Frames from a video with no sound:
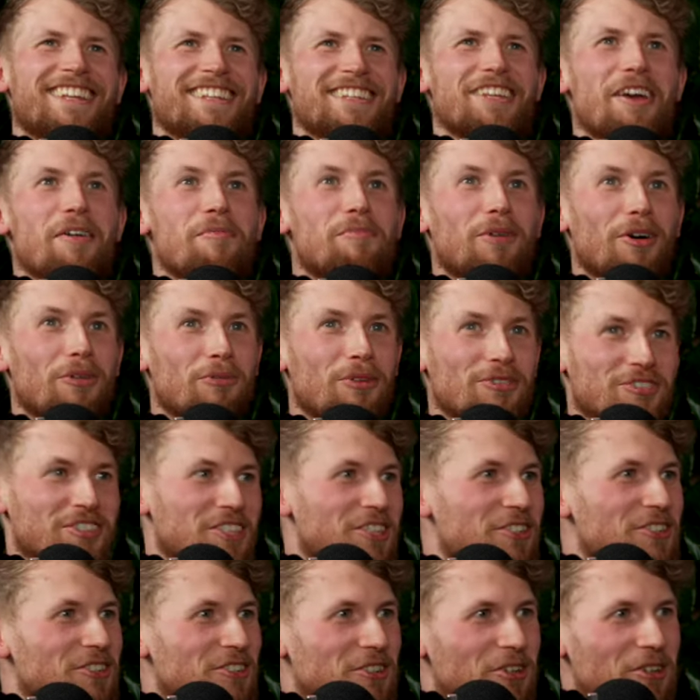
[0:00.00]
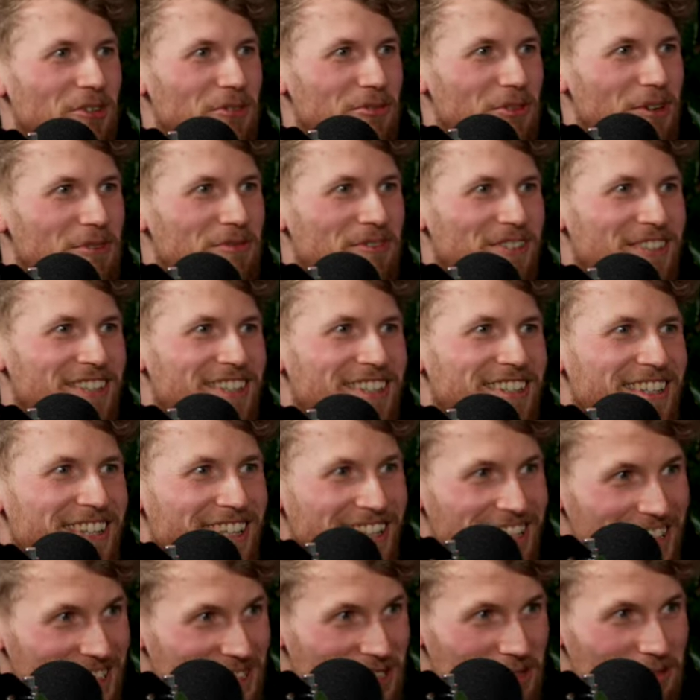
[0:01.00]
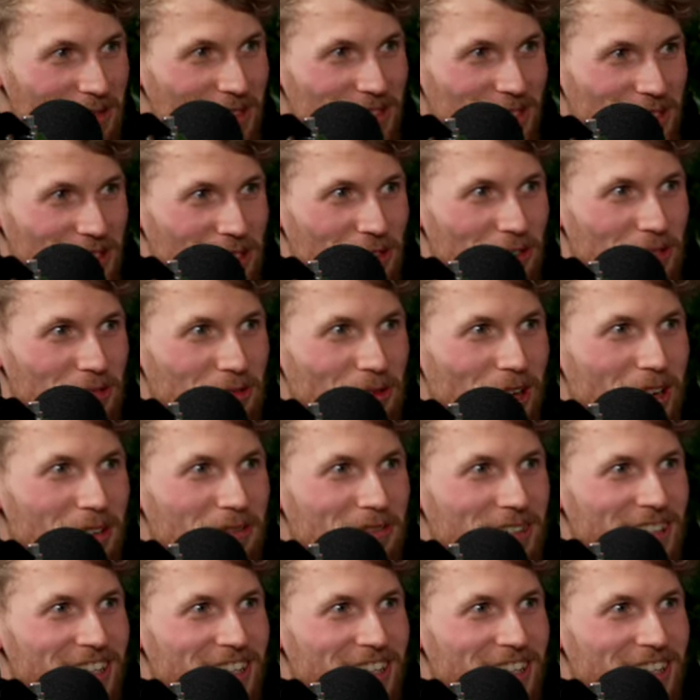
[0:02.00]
Yeah, but what's he going to cook with? He needs something to cook with.